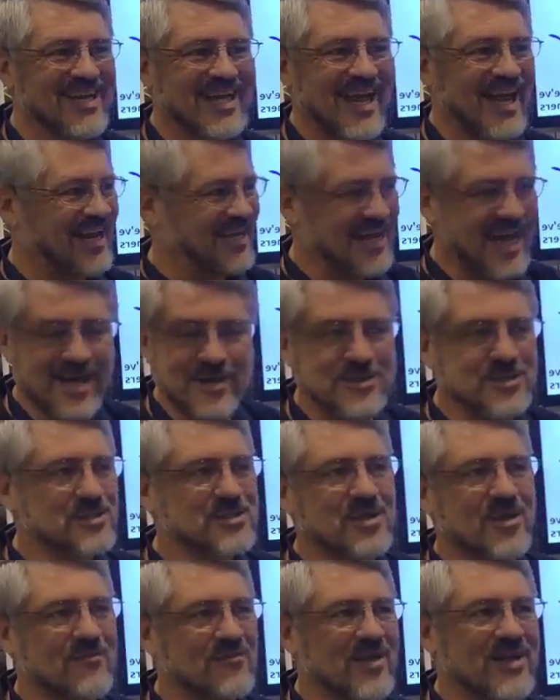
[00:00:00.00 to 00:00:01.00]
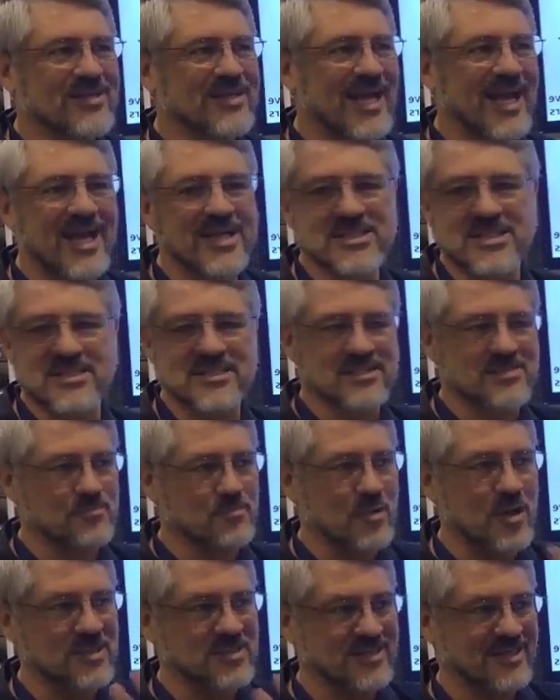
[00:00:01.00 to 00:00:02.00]
And hydrogen sulfide gas is
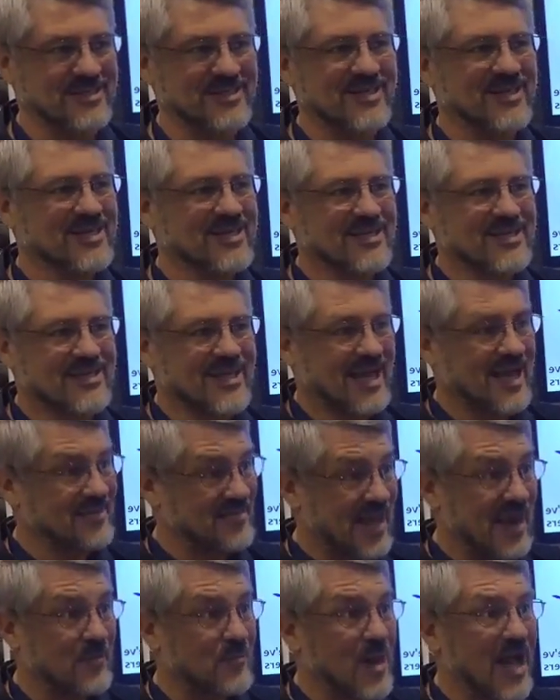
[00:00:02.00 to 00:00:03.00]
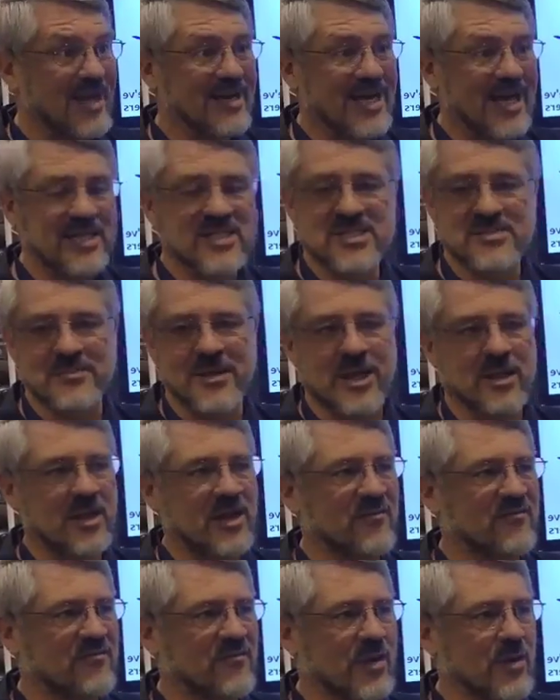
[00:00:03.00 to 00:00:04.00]
present in that rotten egg smell at
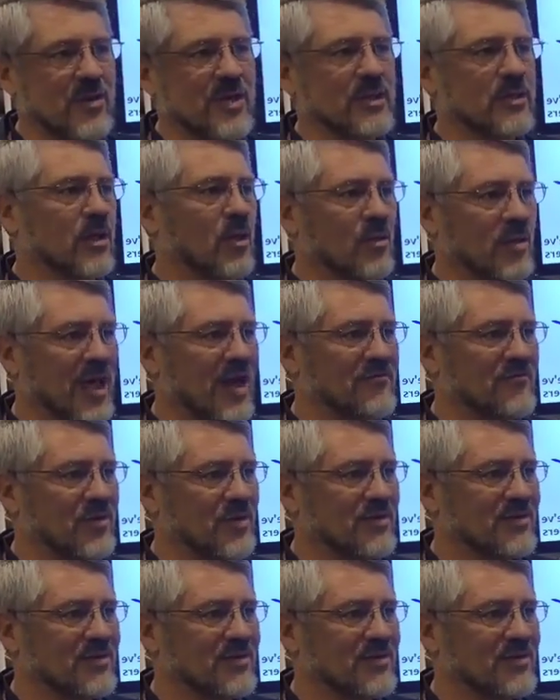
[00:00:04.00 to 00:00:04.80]
a very low level.